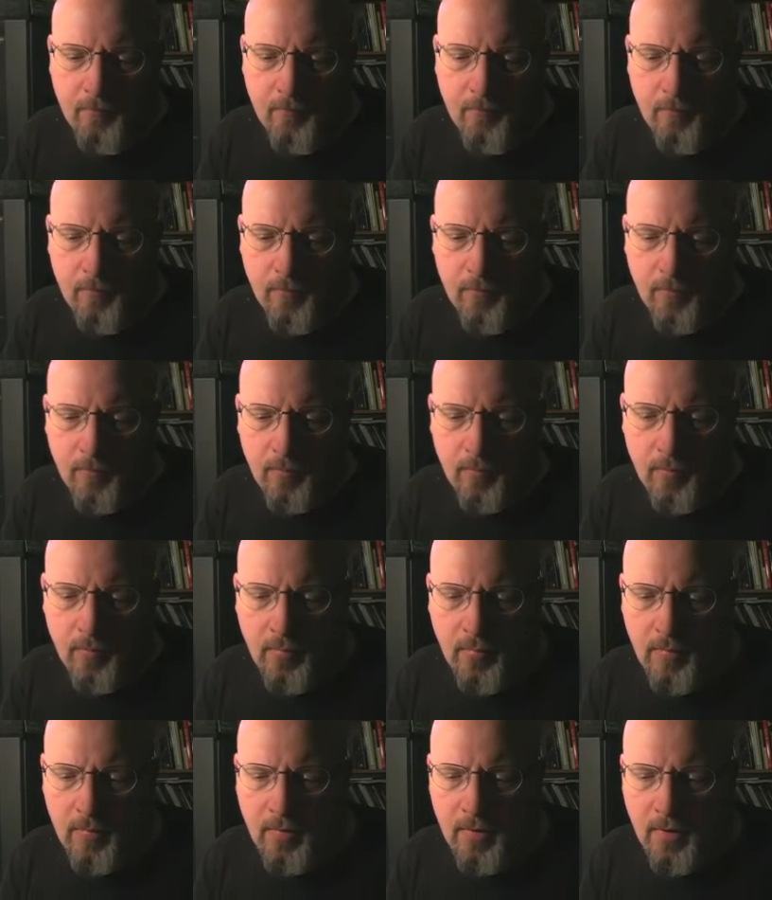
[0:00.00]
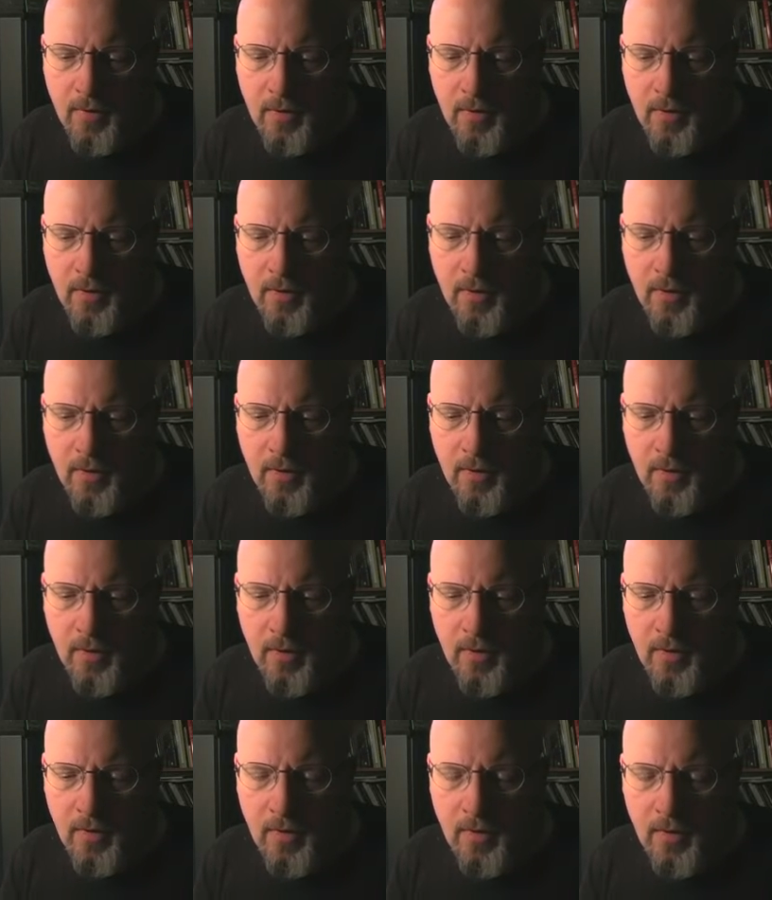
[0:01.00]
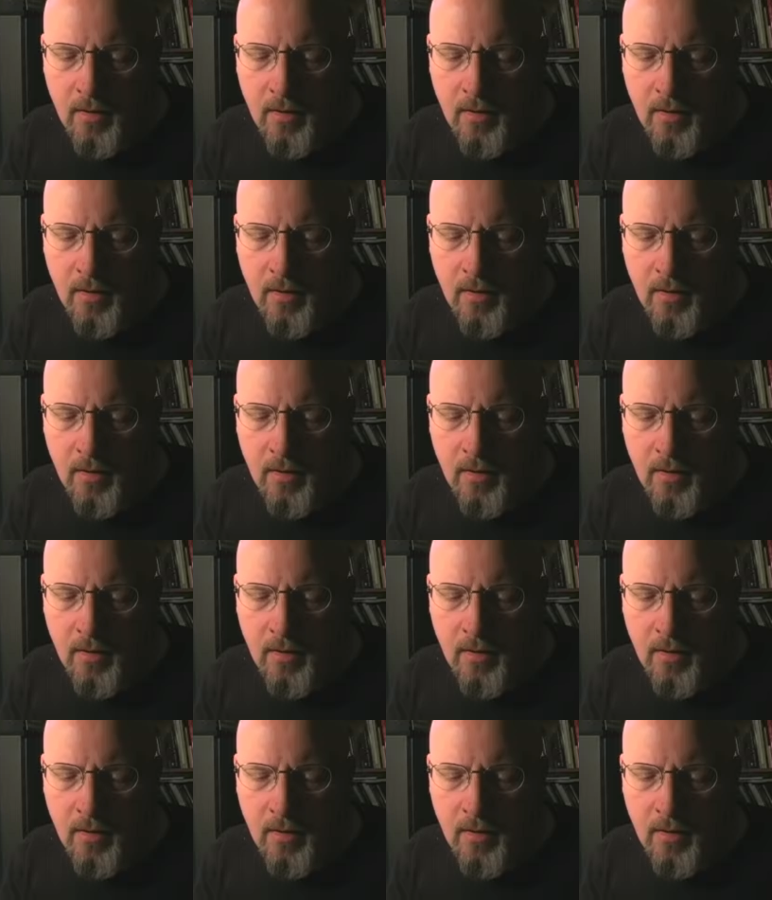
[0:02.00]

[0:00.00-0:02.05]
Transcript: No one is speaking in this clip.